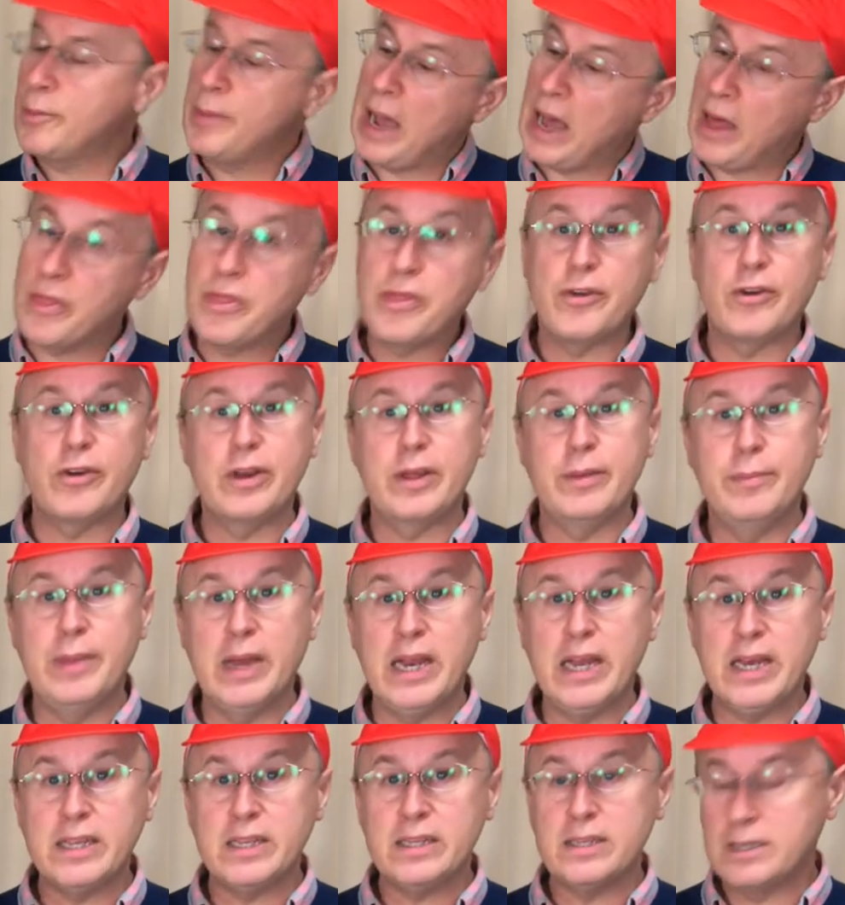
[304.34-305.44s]
about 30
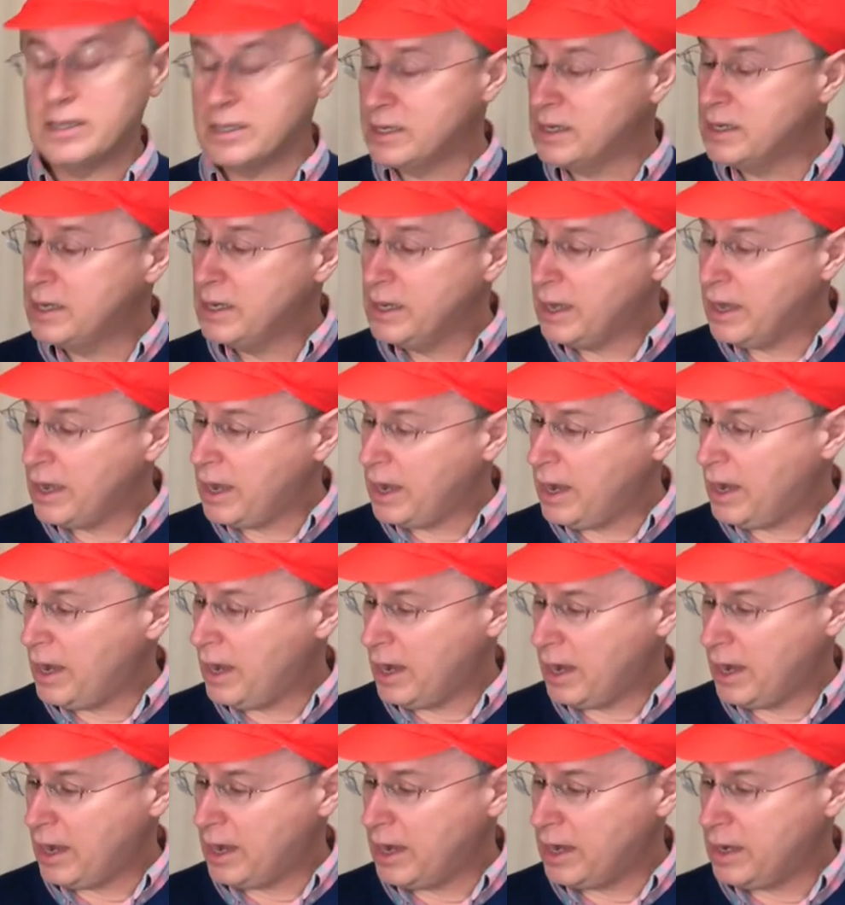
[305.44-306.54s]
minutes
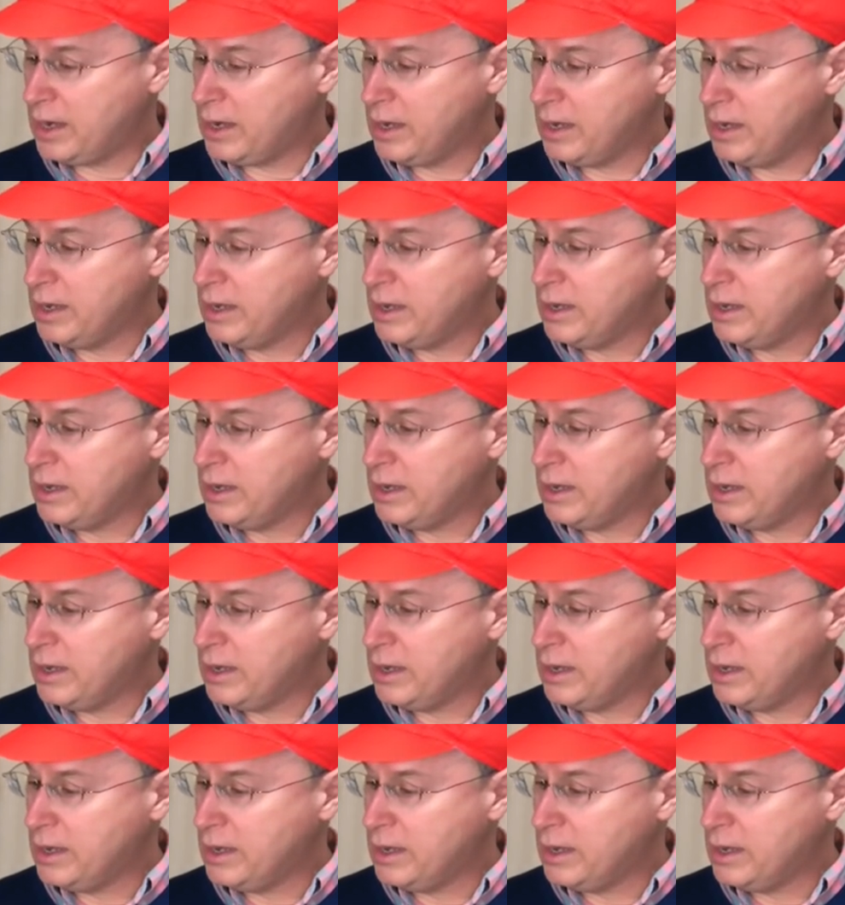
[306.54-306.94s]
and